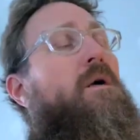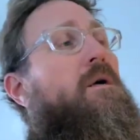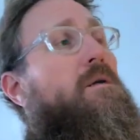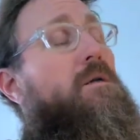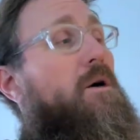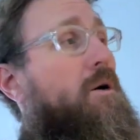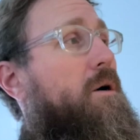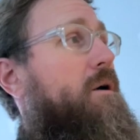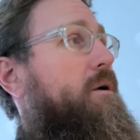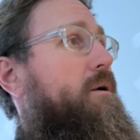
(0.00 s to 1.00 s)

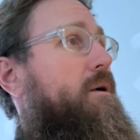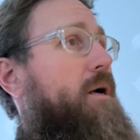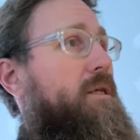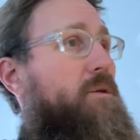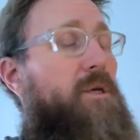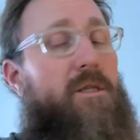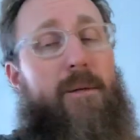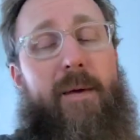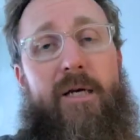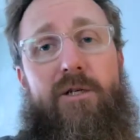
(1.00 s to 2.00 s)
So I switched to
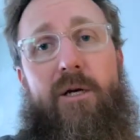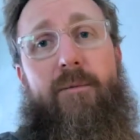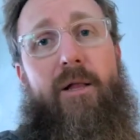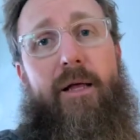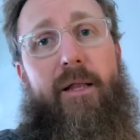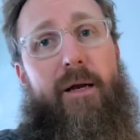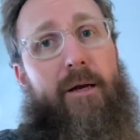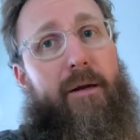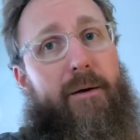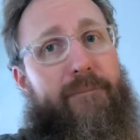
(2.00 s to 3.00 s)
mesh, and I'm glad that I
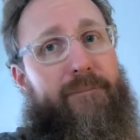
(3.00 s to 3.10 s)
did.